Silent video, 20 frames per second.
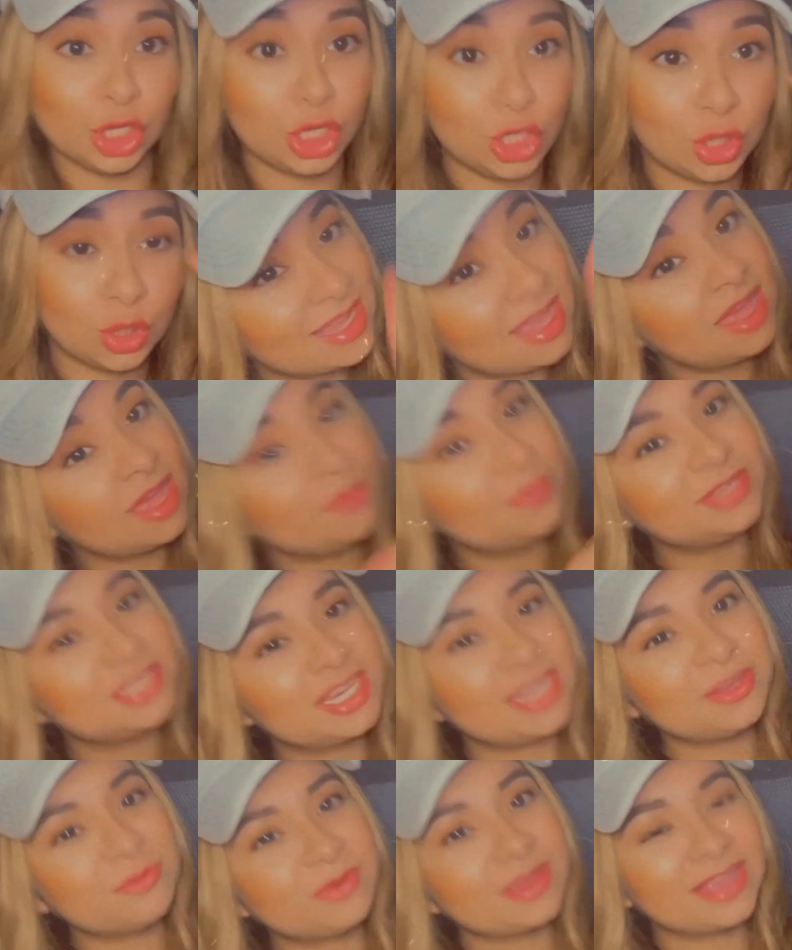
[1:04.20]
know. Happy
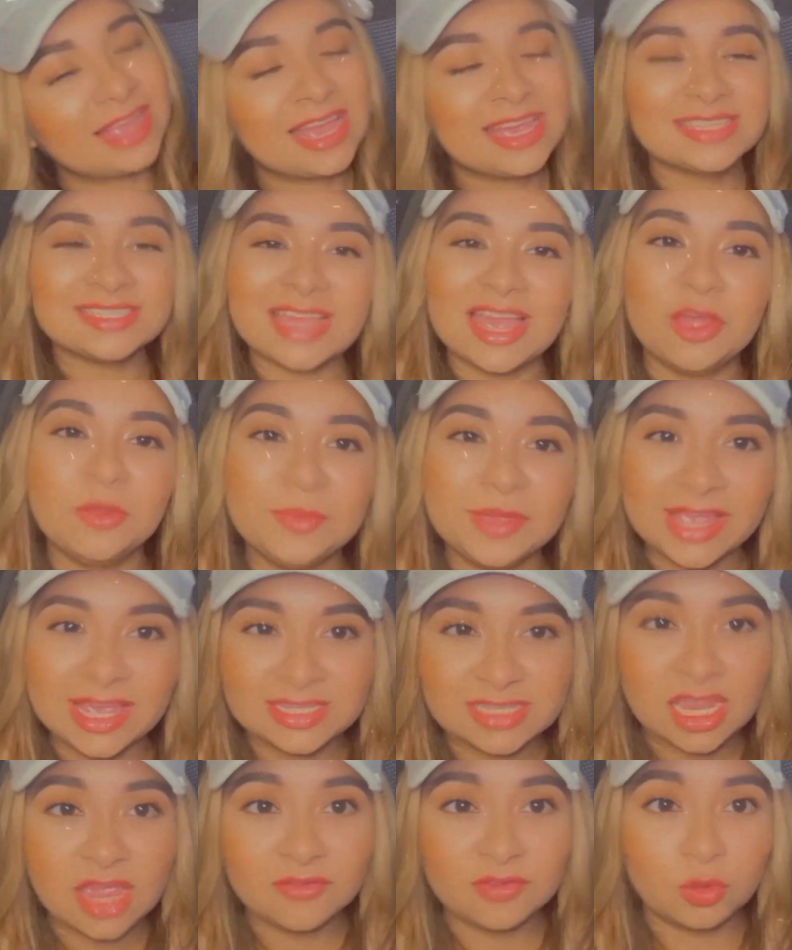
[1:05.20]
January, guys. I hope you
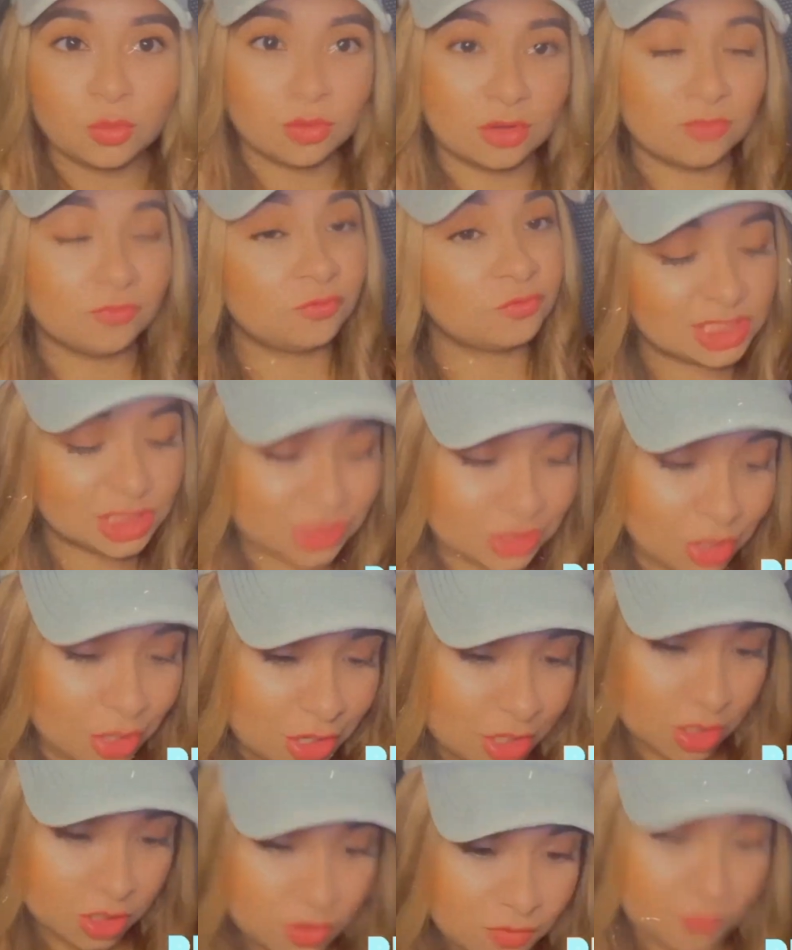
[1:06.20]
guys are having a wonderful
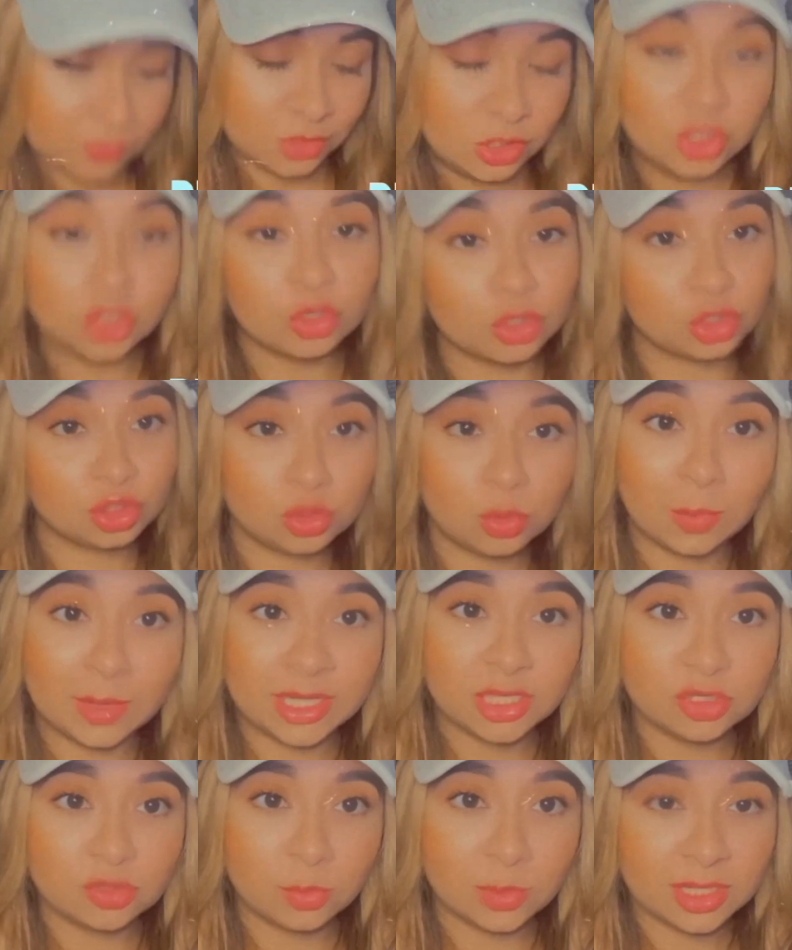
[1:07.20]
start of your
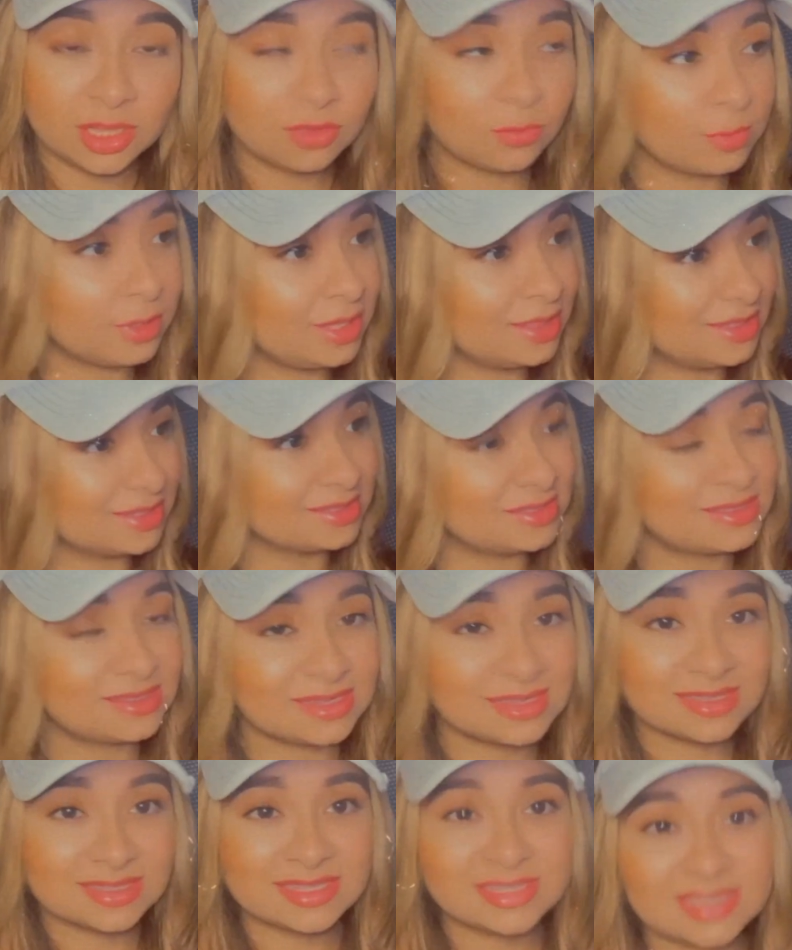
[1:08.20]
2023. This is
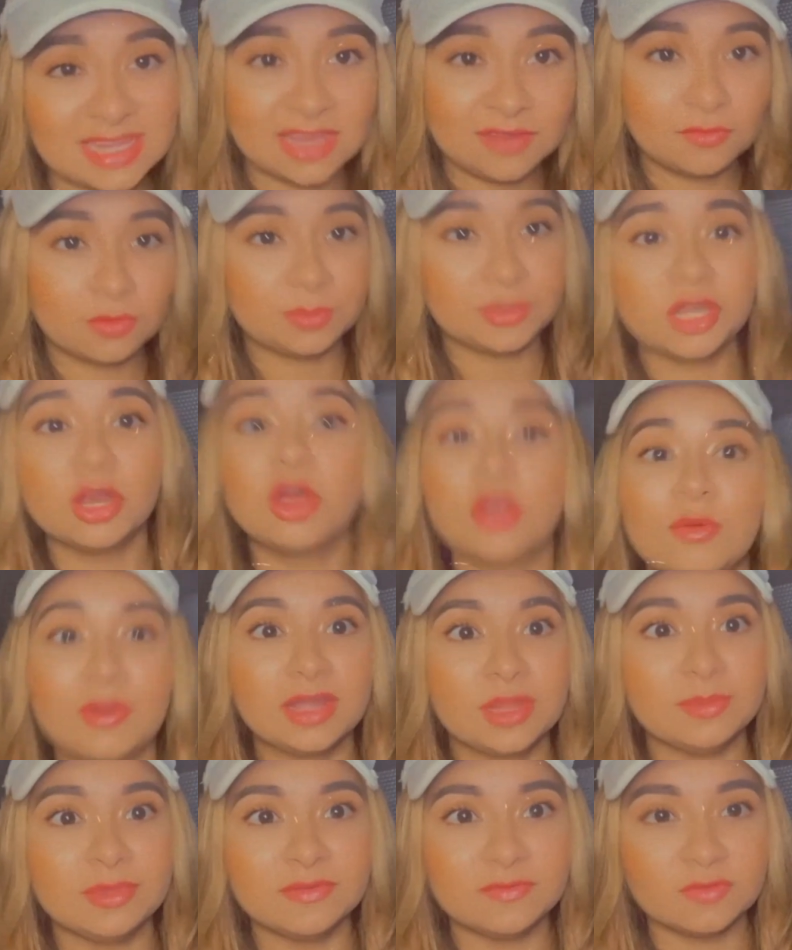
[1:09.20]
insane for me to
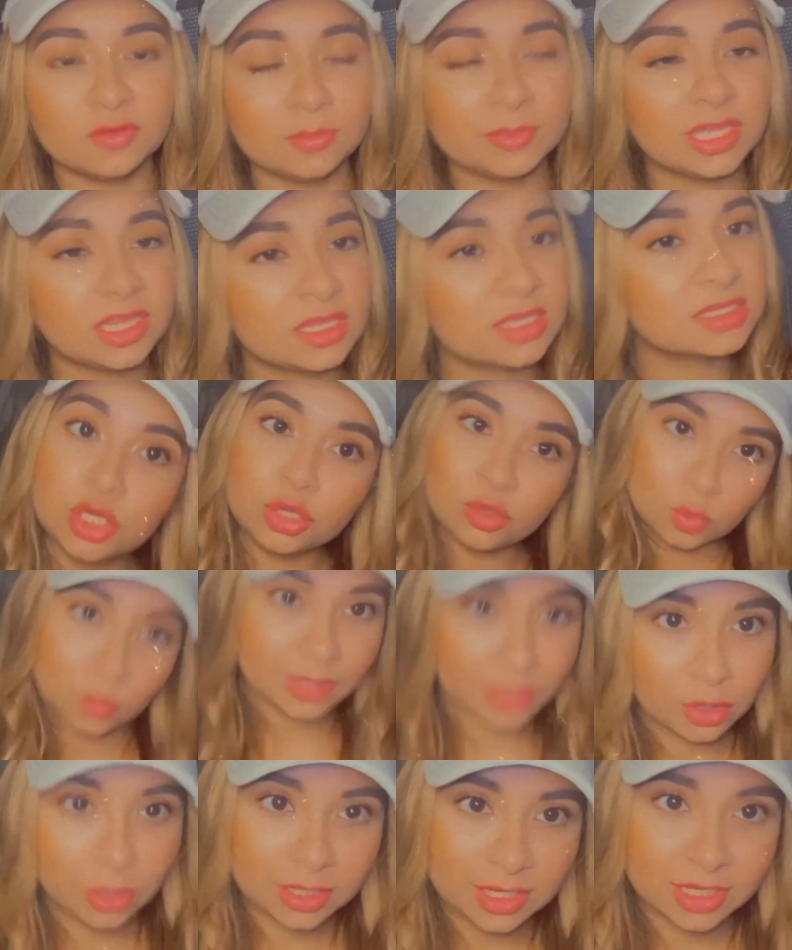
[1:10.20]
already be filming this.
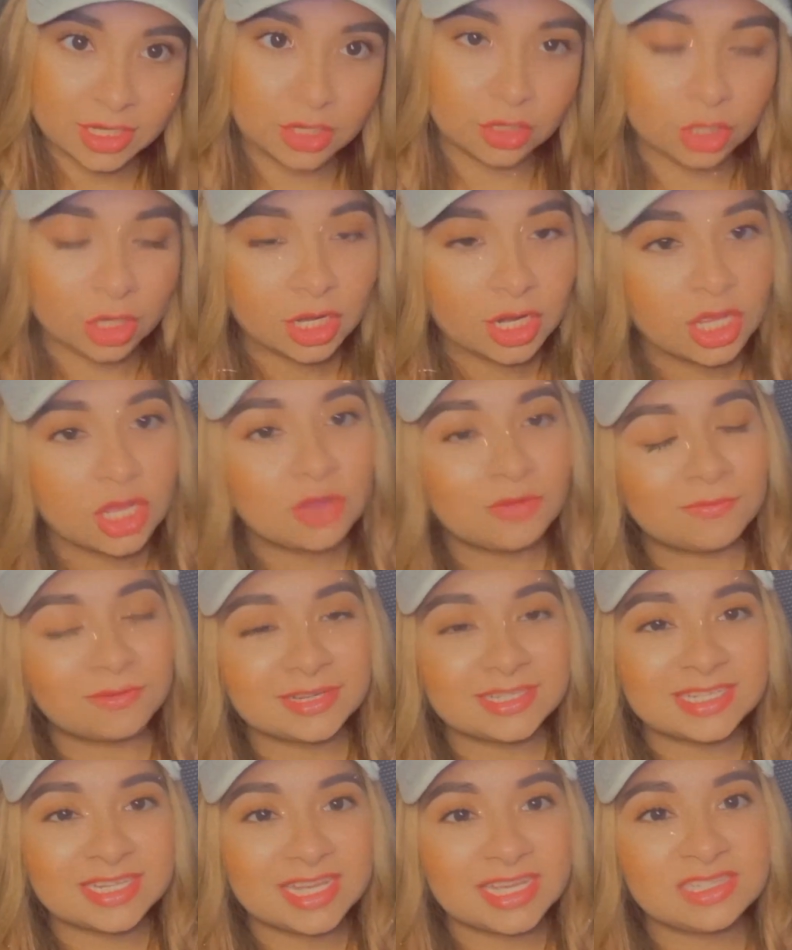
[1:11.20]
We are here. For
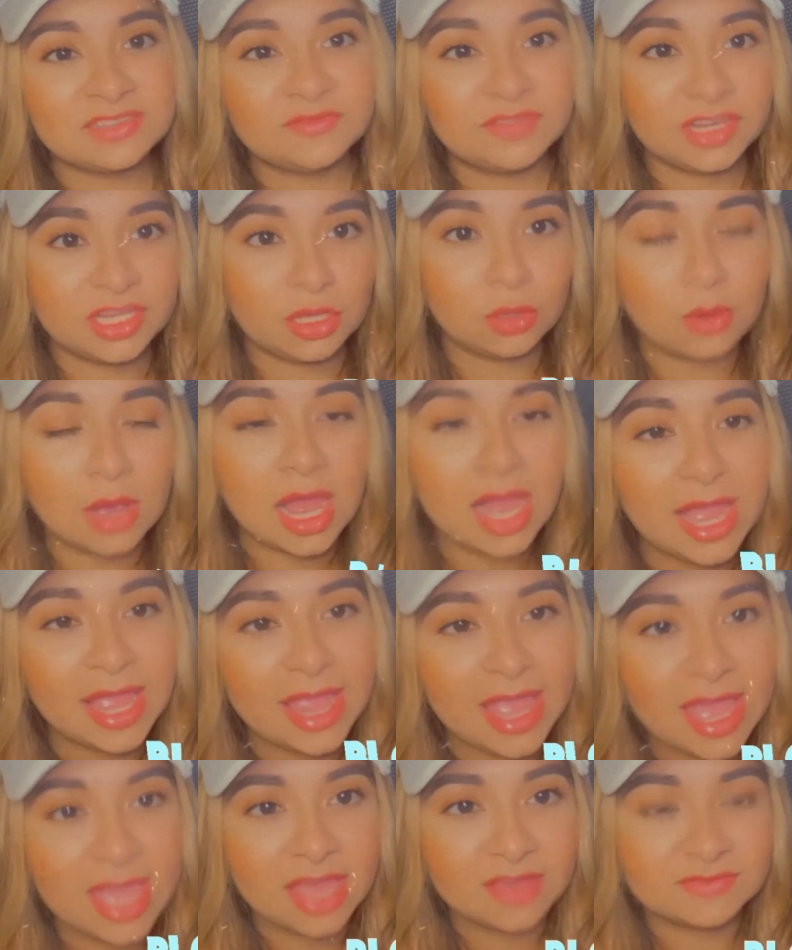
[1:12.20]
today's video, I
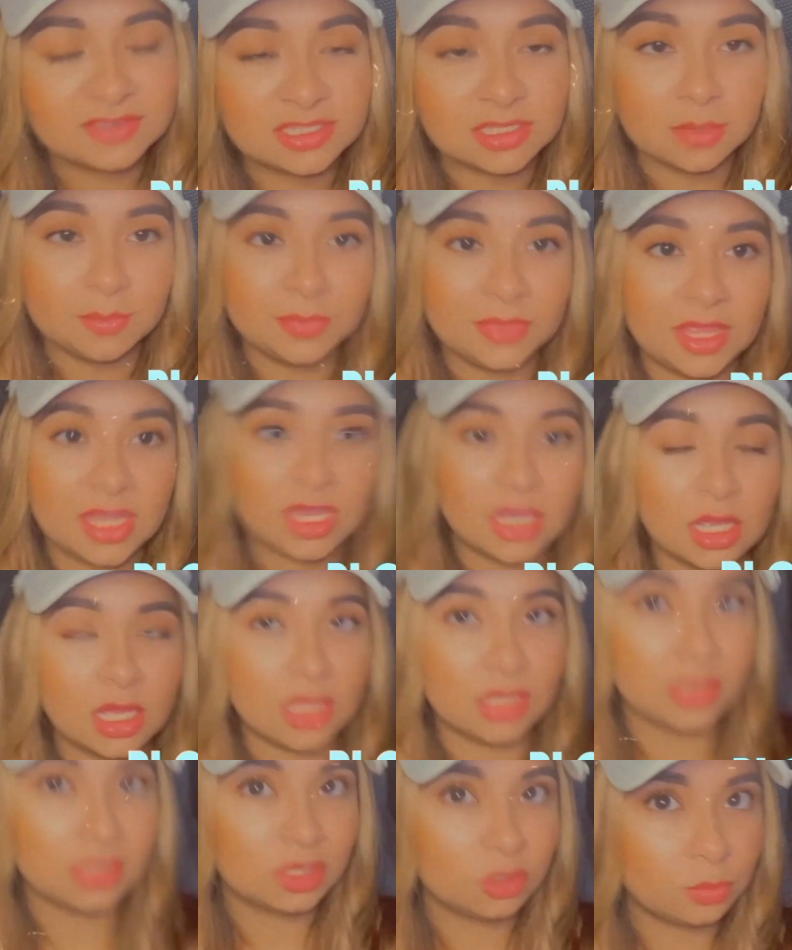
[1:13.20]
have something
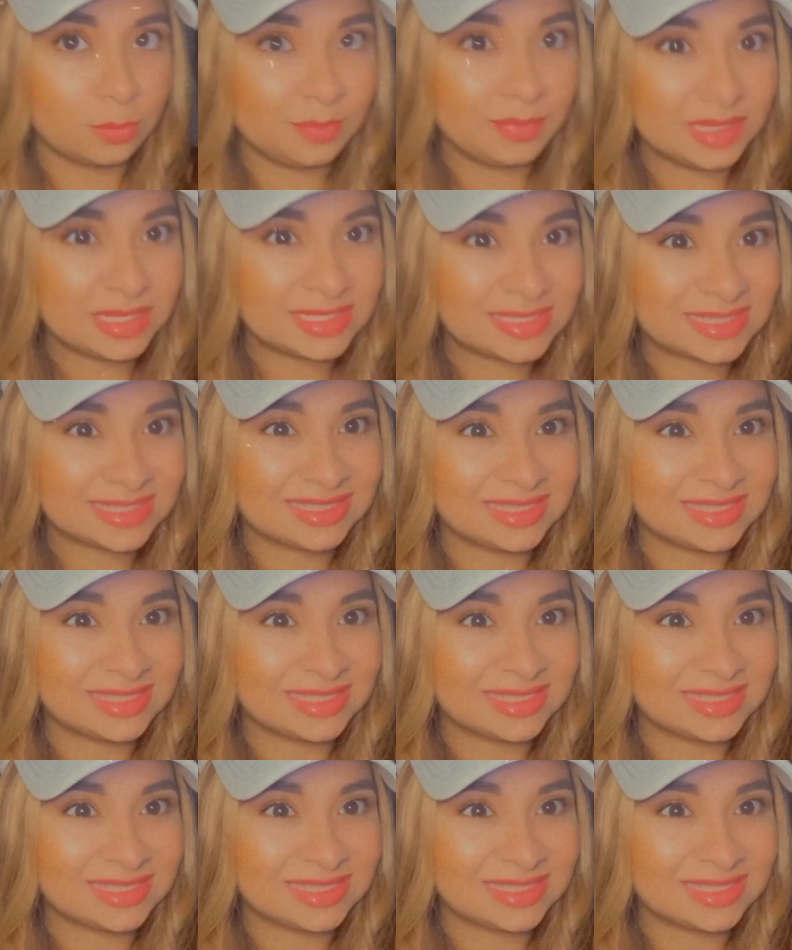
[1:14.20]
a little bit